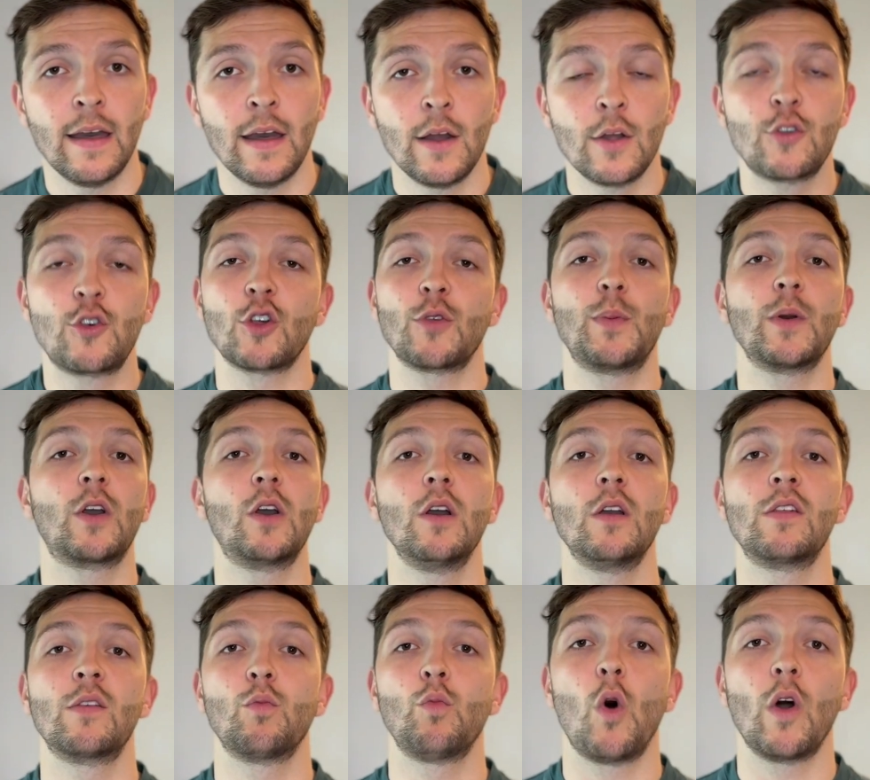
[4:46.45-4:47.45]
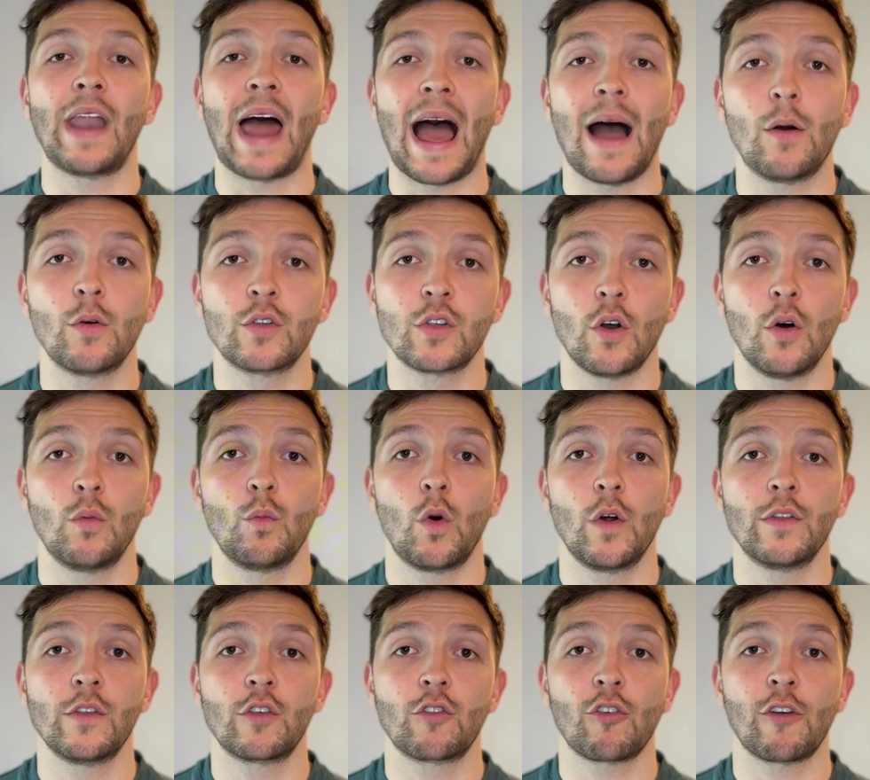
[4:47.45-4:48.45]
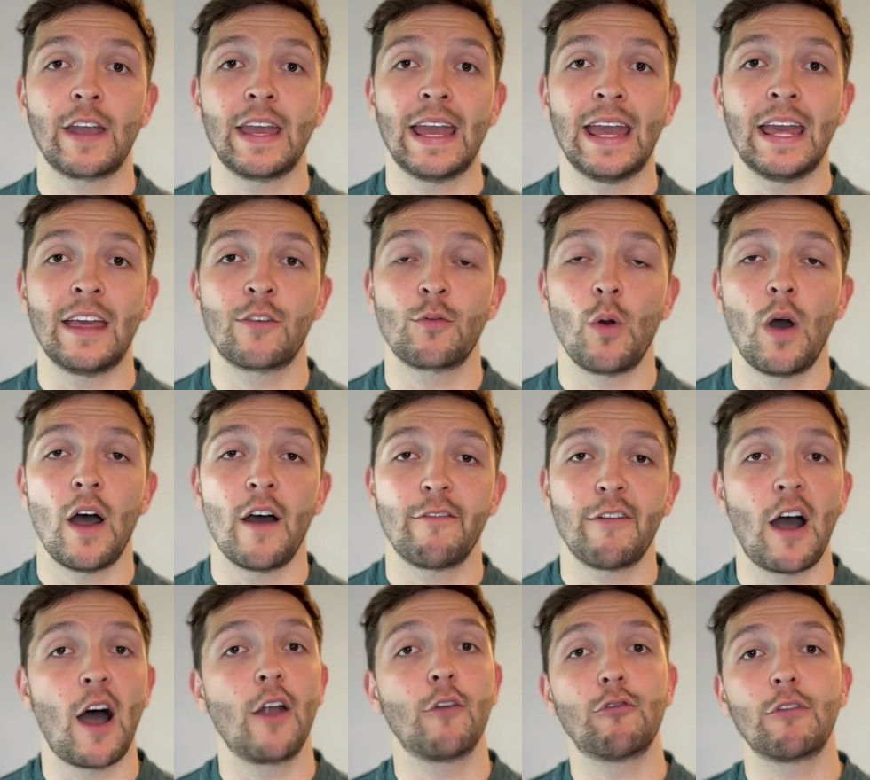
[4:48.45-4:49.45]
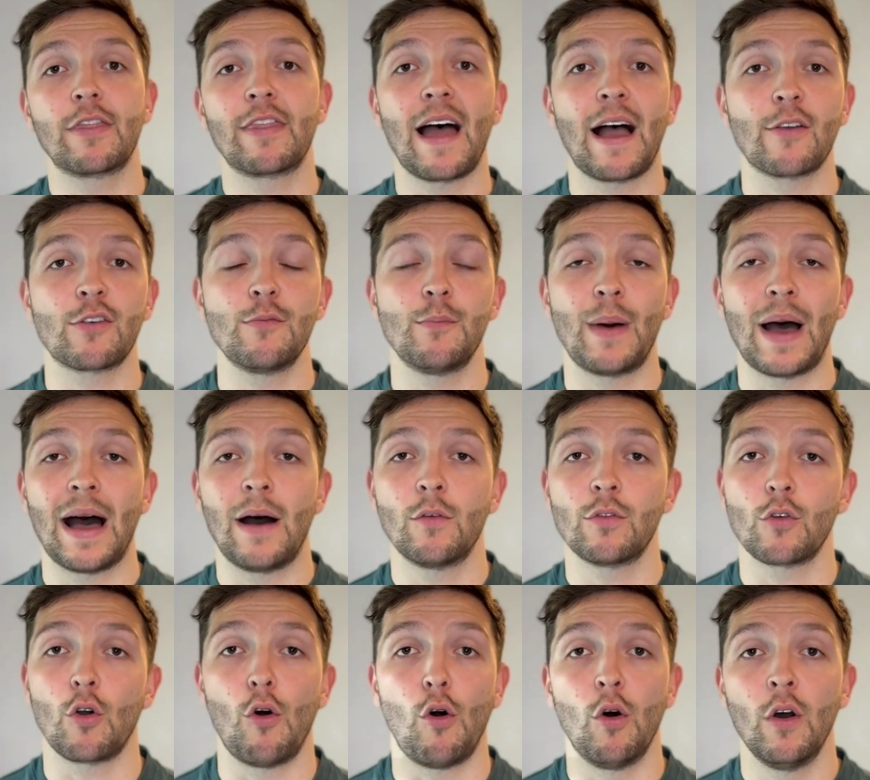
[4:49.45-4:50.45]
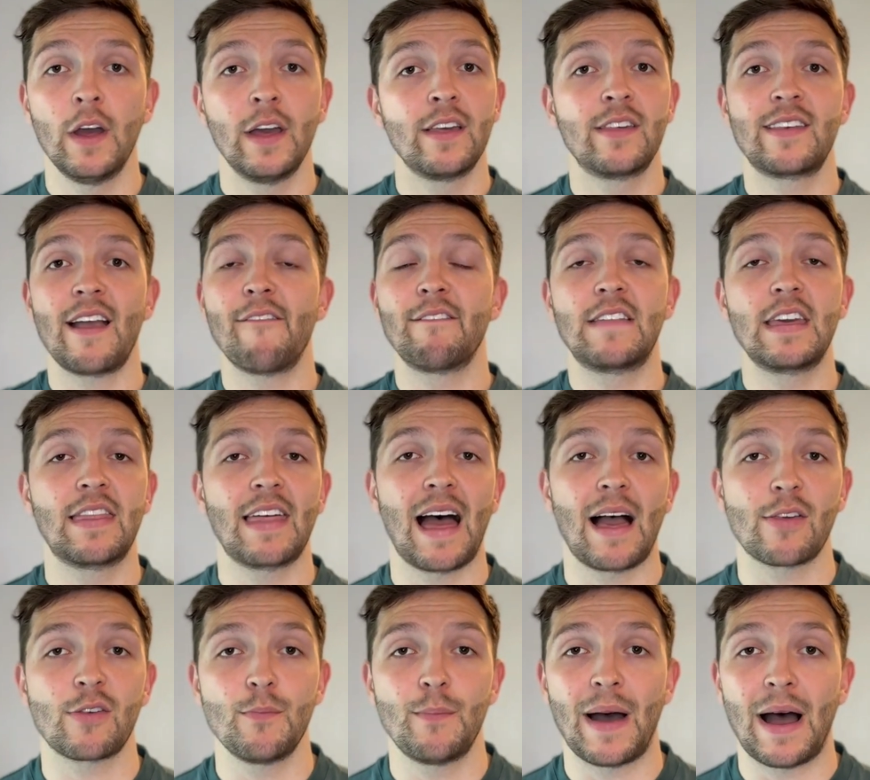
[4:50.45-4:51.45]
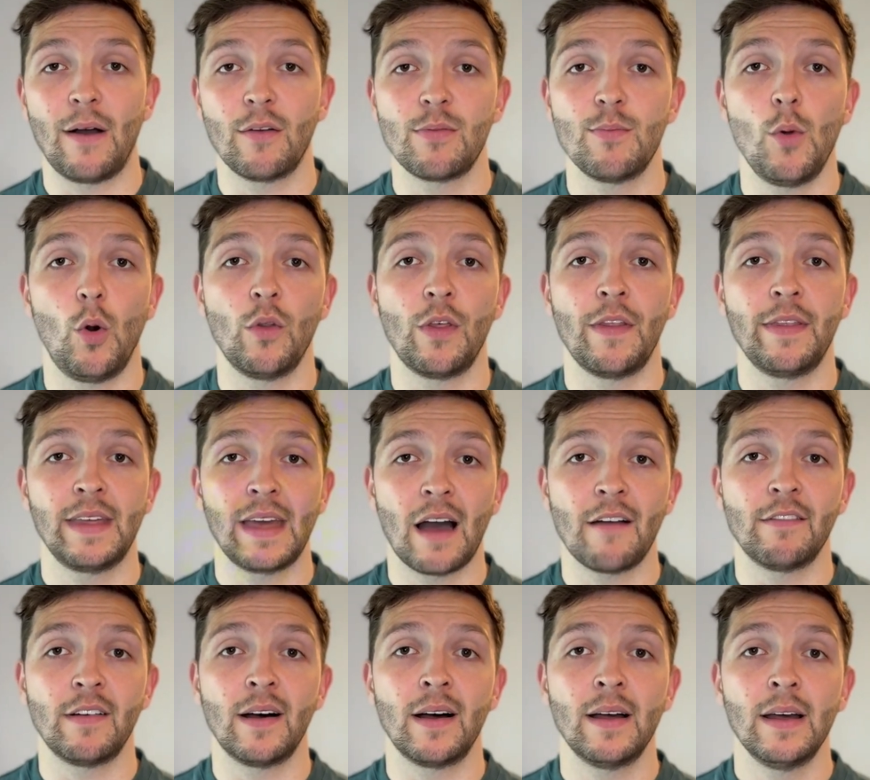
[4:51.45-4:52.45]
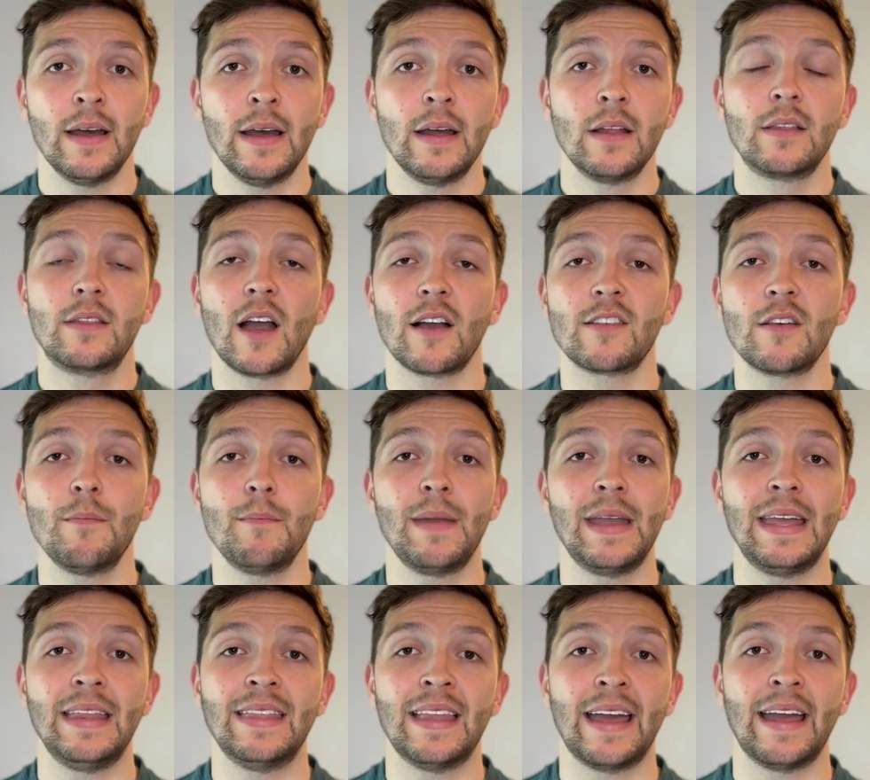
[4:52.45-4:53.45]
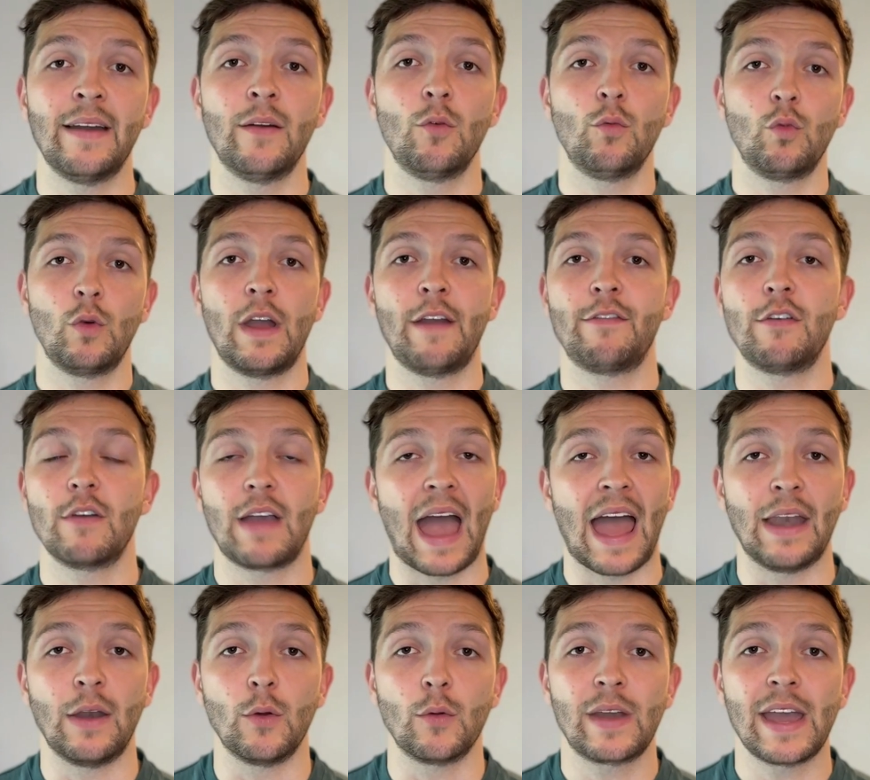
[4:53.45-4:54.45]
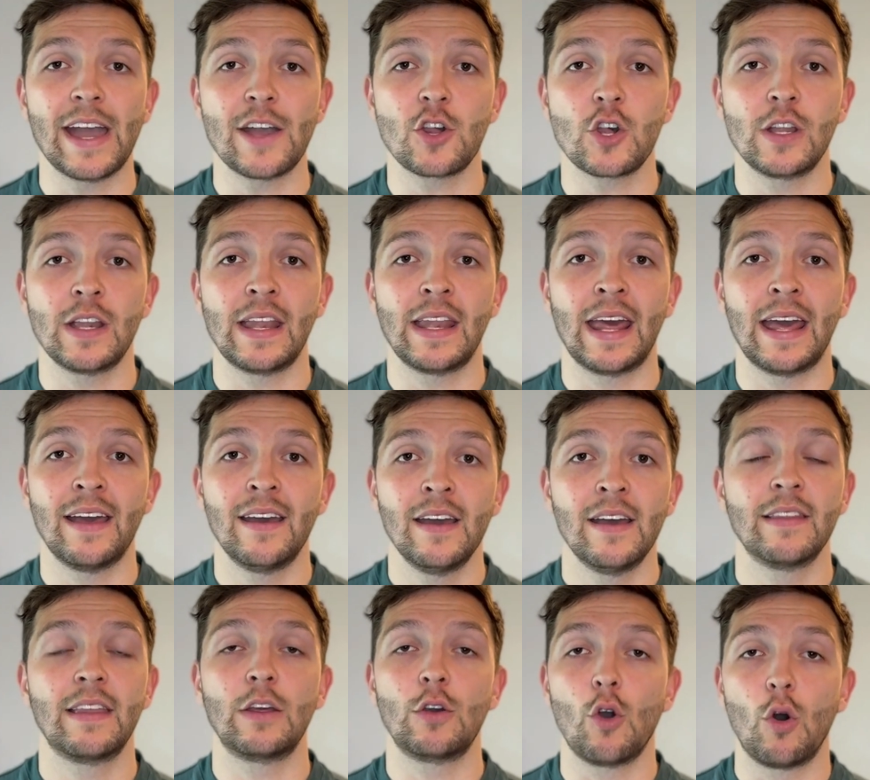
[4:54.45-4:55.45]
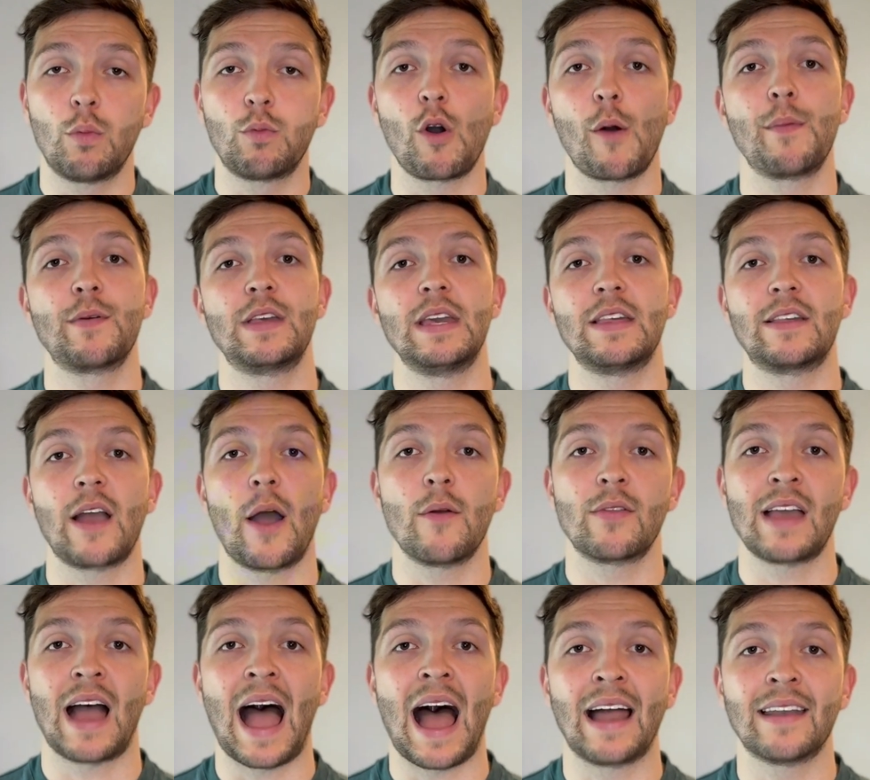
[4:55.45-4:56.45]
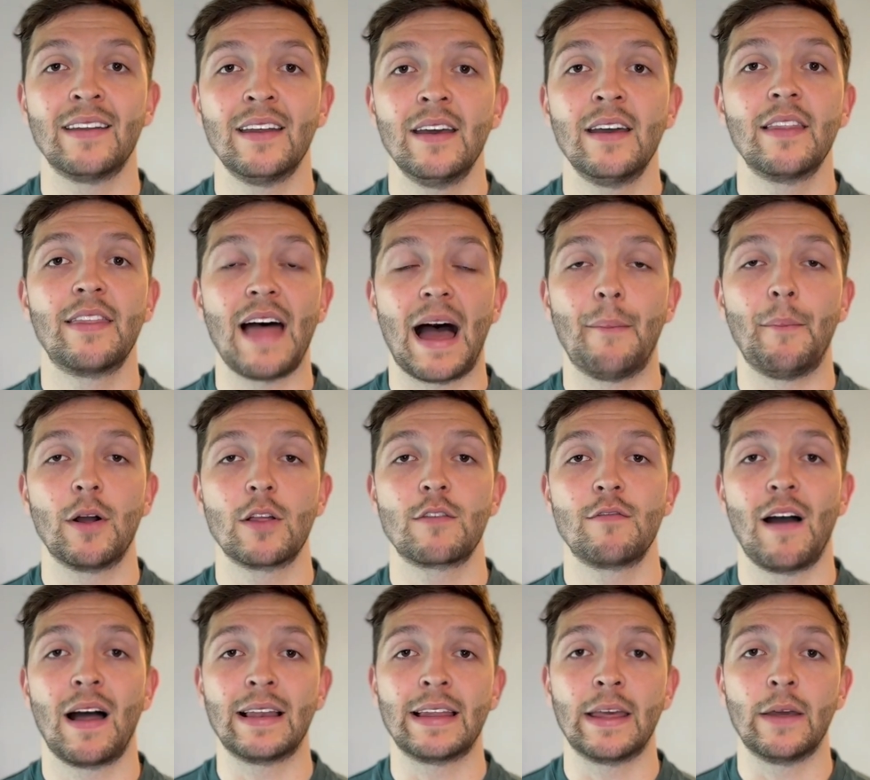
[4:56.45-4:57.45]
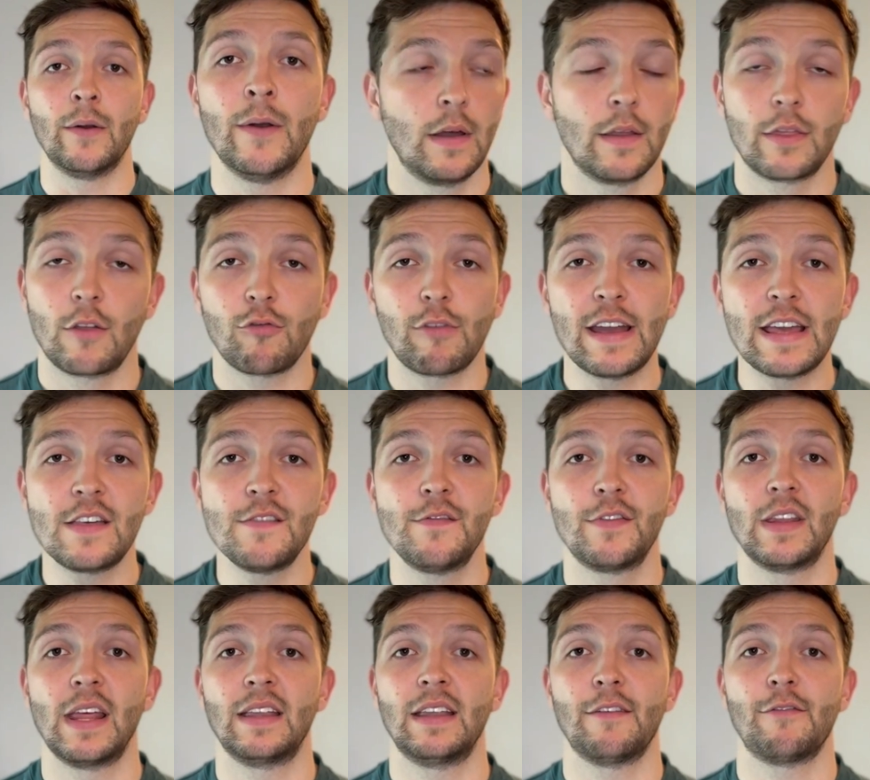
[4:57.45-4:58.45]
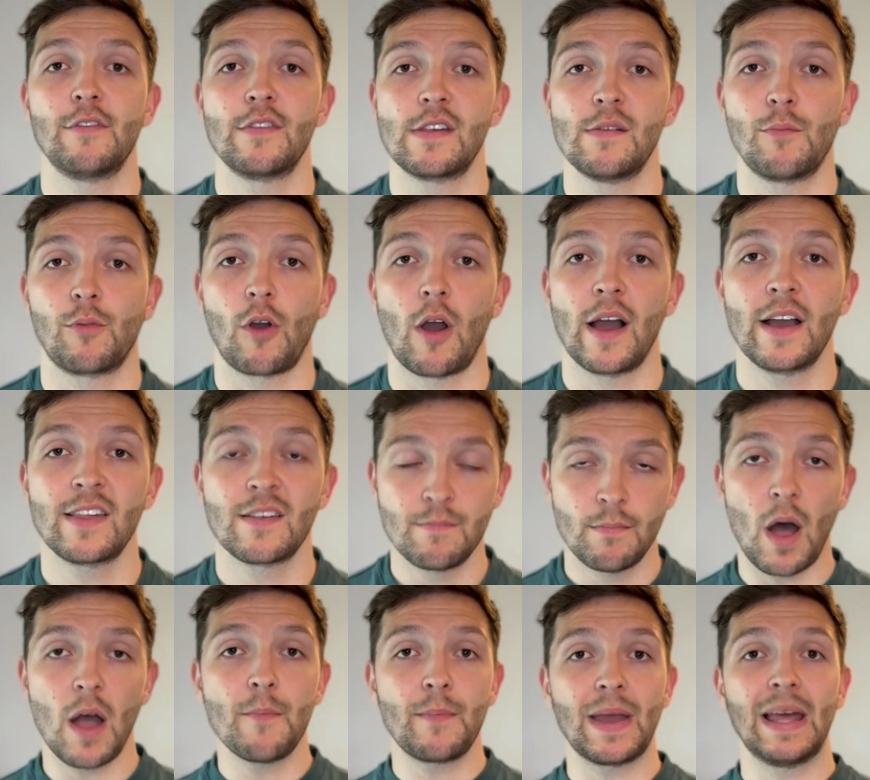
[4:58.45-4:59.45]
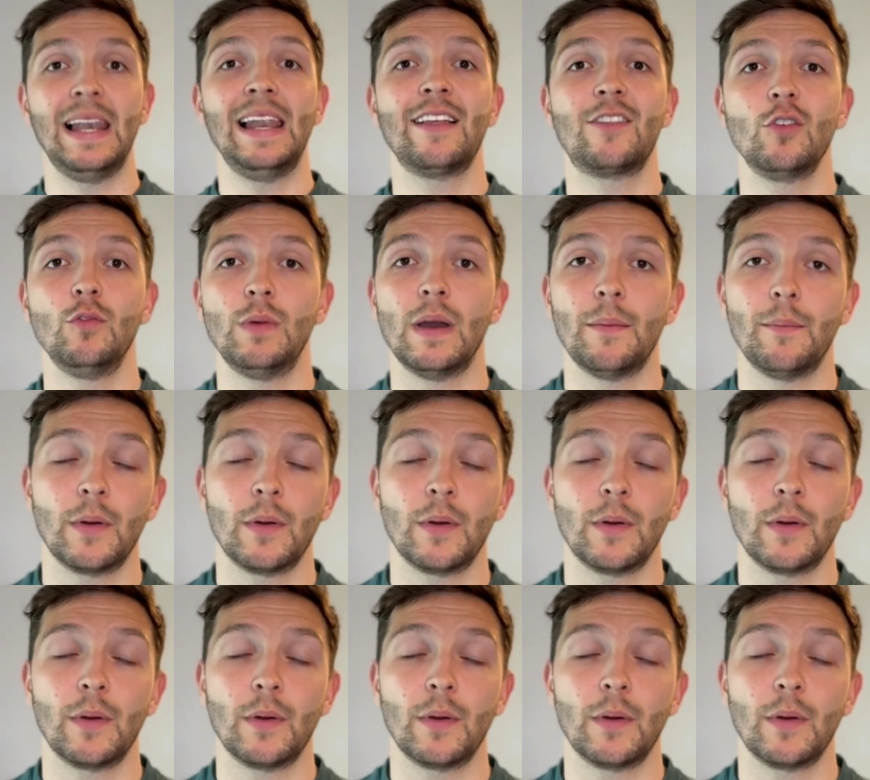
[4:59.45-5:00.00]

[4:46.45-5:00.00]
Just because one house on one street is worth £100,000 or £70,000 more than the other doesn't mean that if you get a new kitchen in it, that your property is going to add that much value. The reason for that difference in price might be a little bit